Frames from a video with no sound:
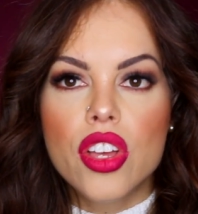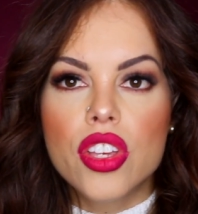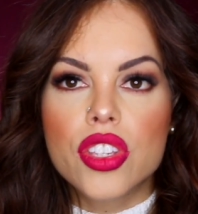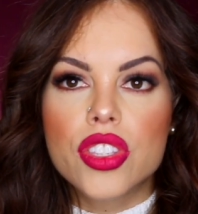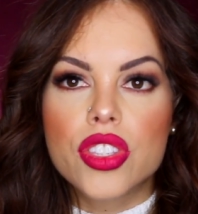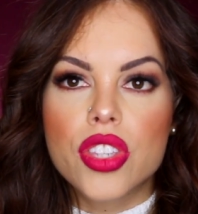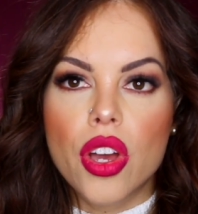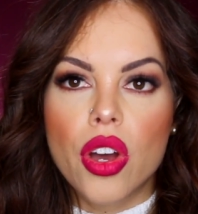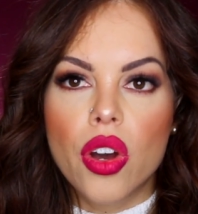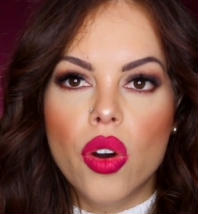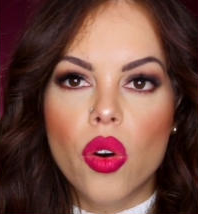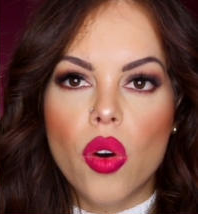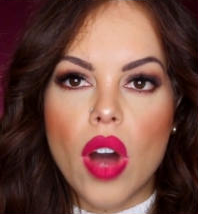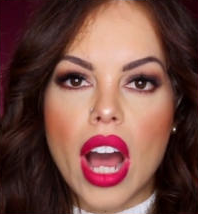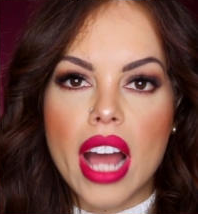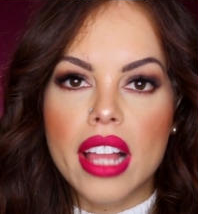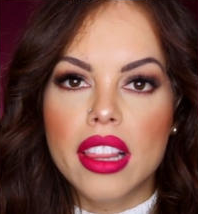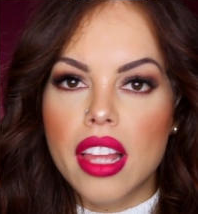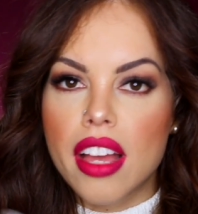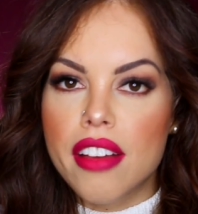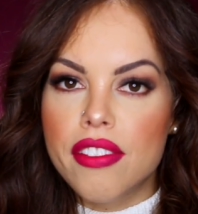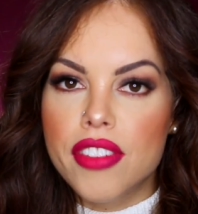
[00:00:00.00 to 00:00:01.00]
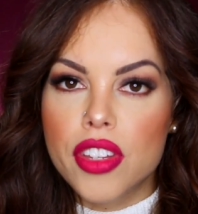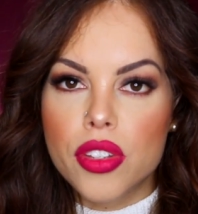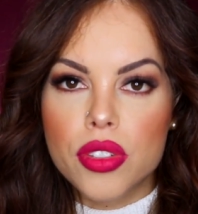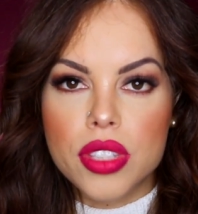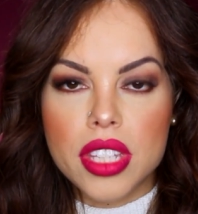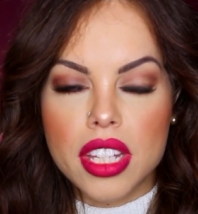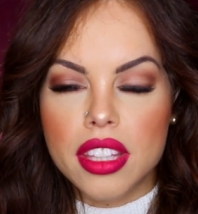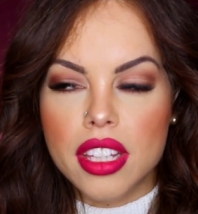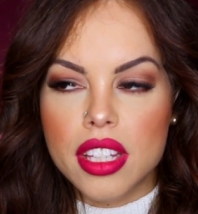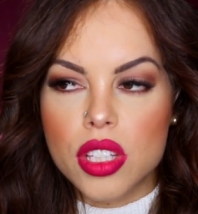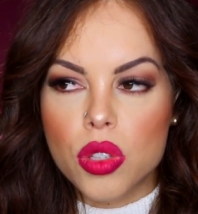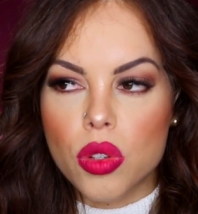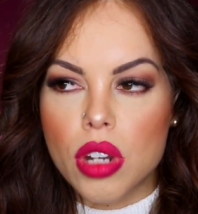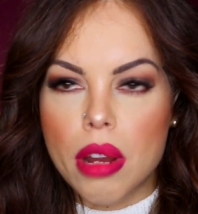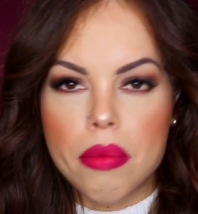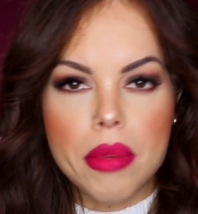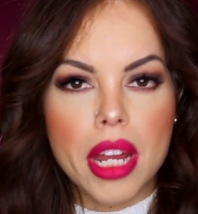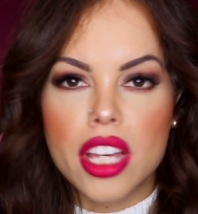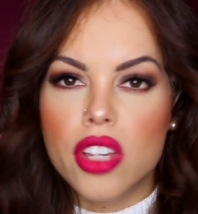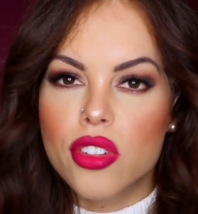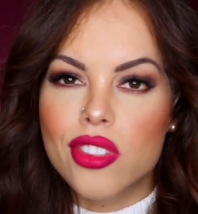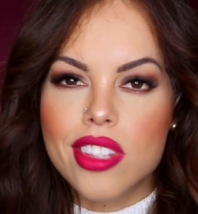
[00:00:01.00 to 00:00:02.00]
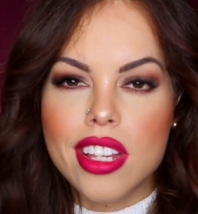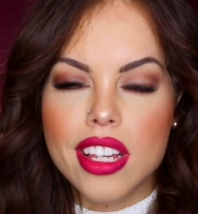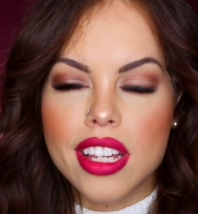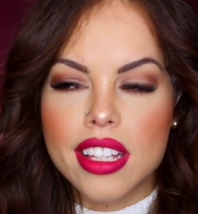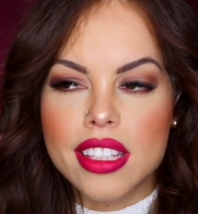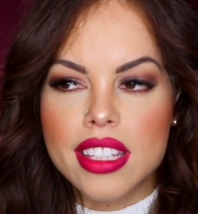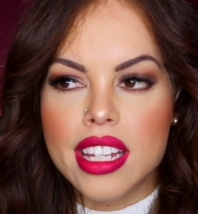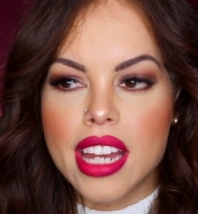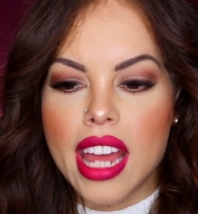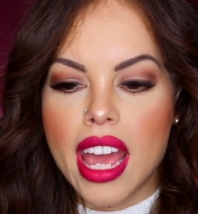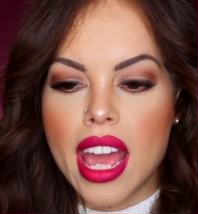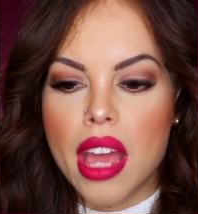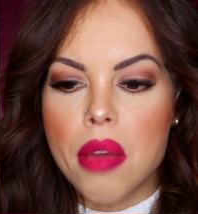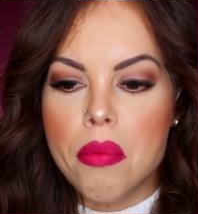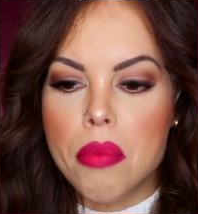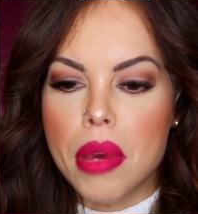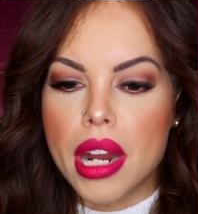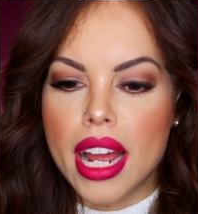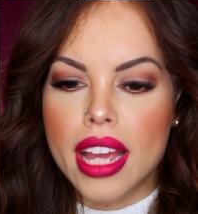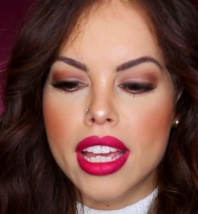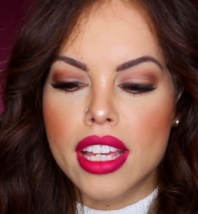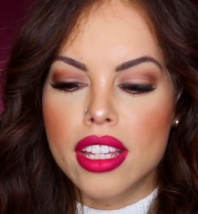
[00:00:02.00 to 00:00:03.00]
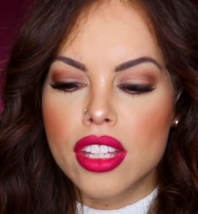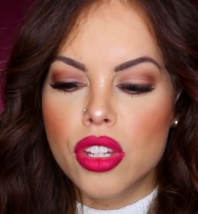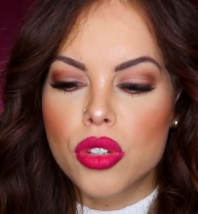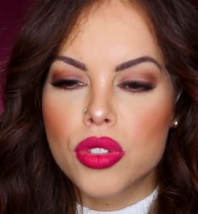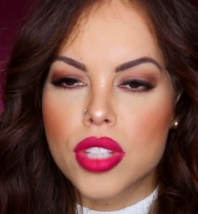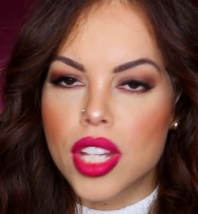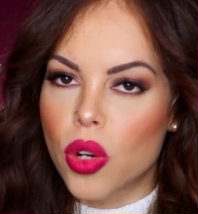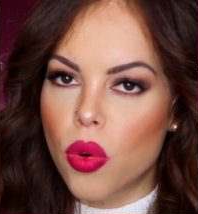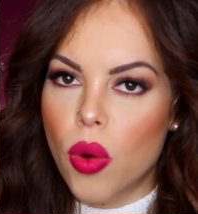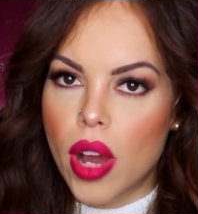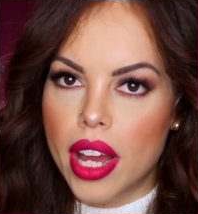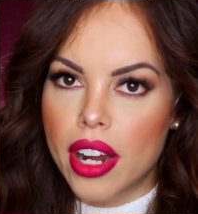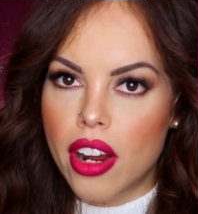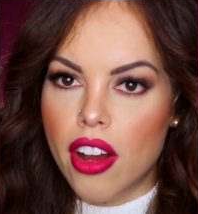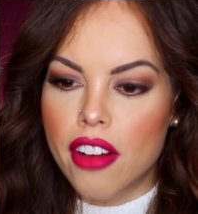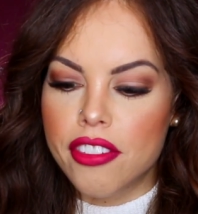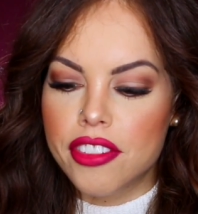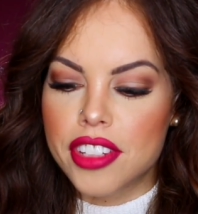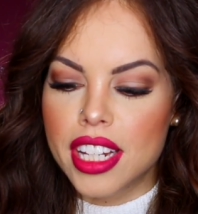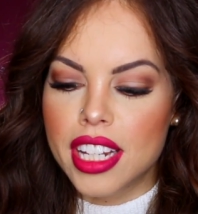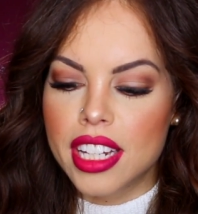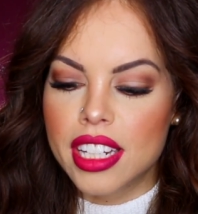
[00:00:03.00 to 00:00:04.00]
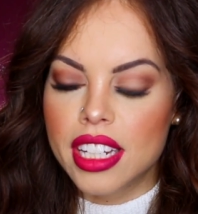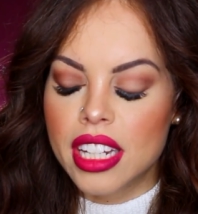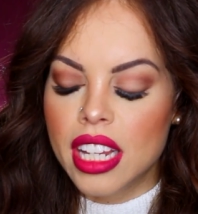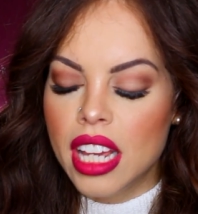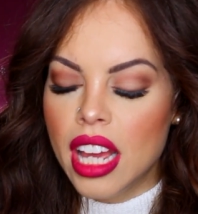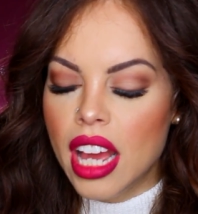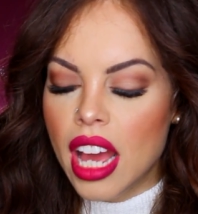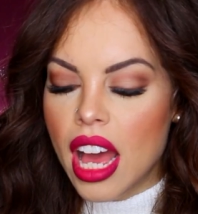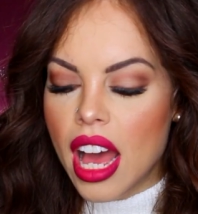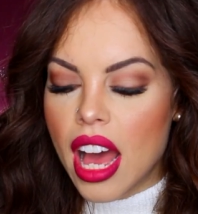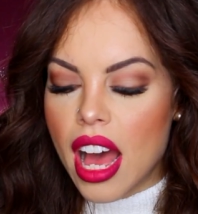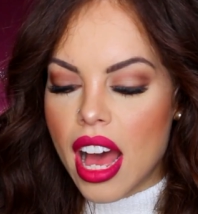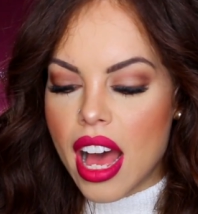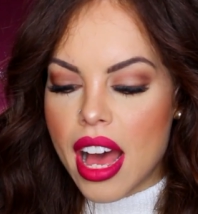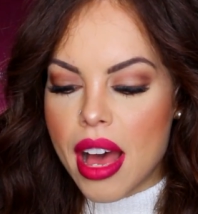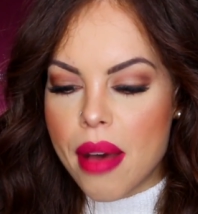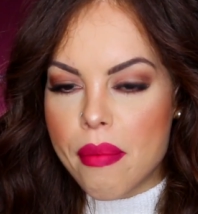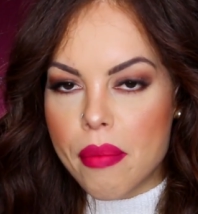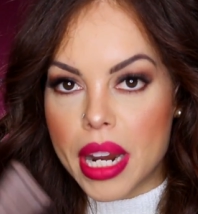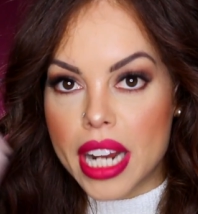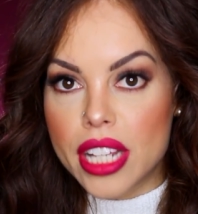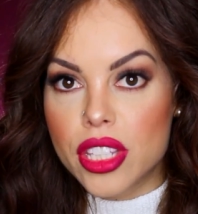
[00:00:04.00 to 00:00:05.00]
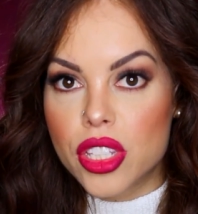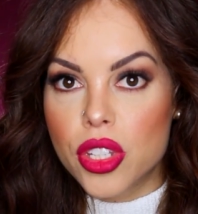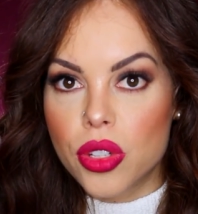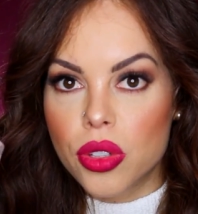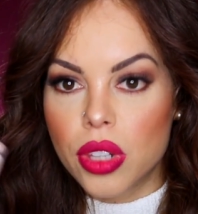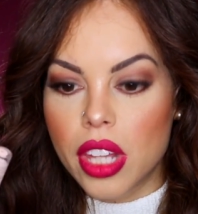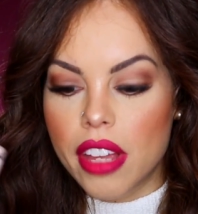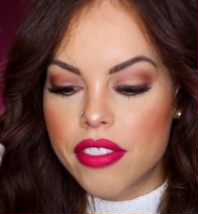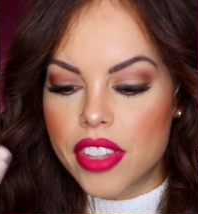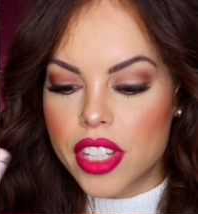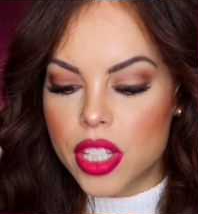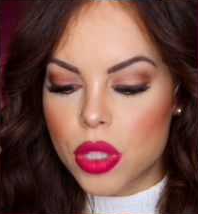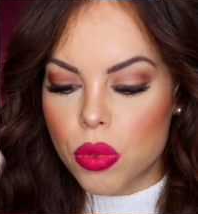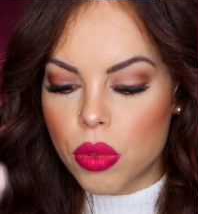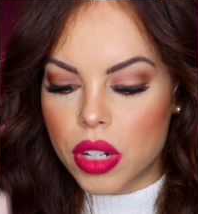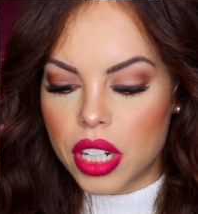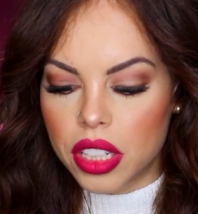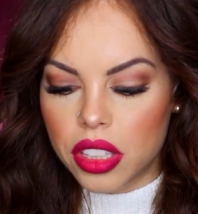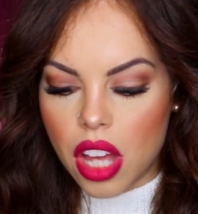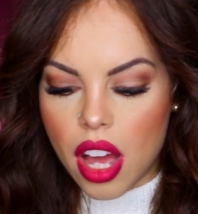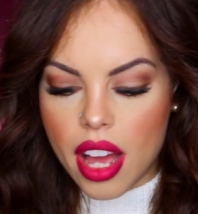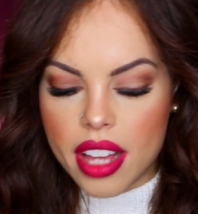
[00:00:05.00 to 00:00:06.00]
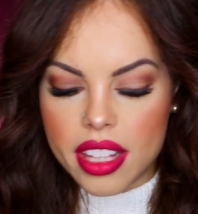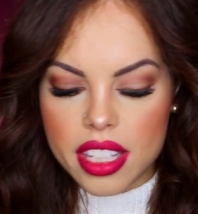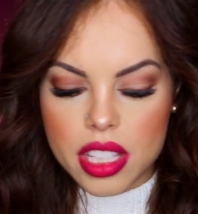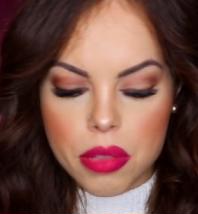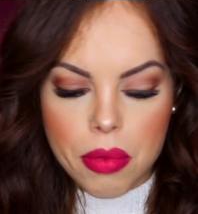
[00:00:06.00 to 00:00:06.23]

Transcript: So I love using this one. I'm not using it today, but I use it quite often. But I do love this one a lot.